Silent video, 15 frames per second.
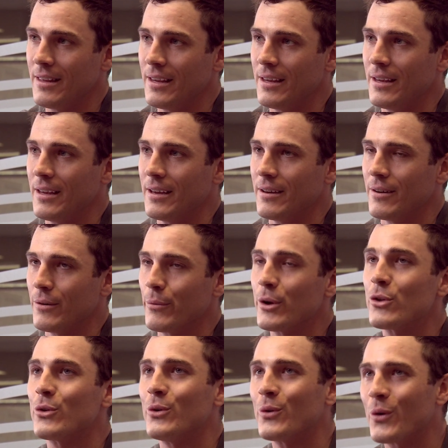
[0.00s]
The
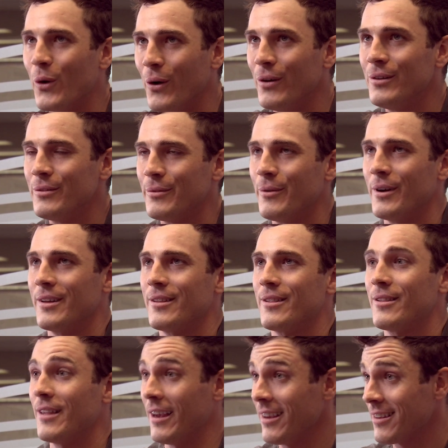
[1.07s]
original goal was
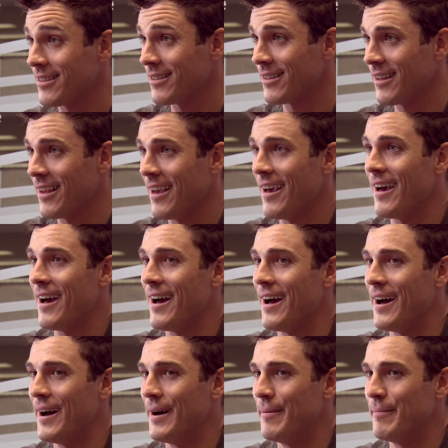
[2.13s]
six,
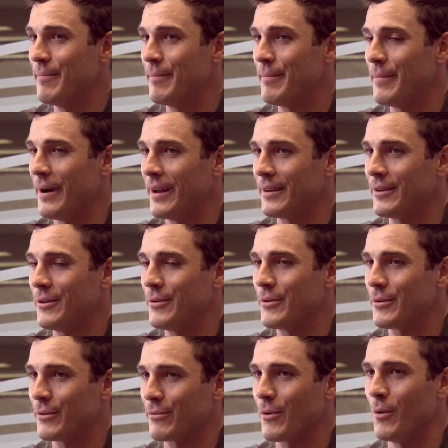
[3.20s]
um, but you
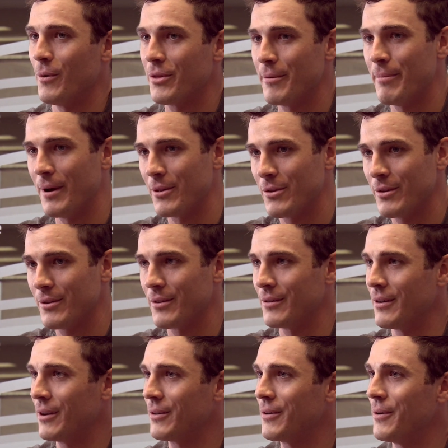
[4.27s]
sort of roll with the punches
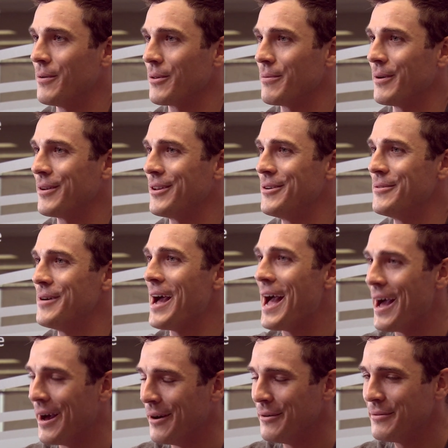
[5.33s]
and, and go with what you
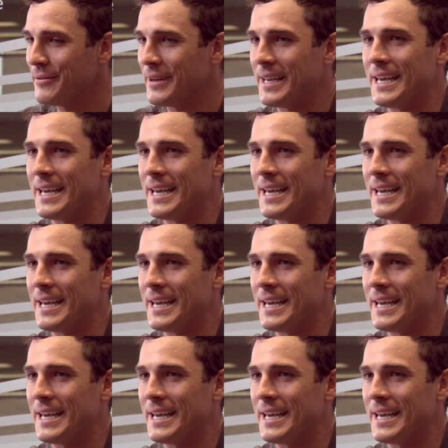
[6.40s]
have.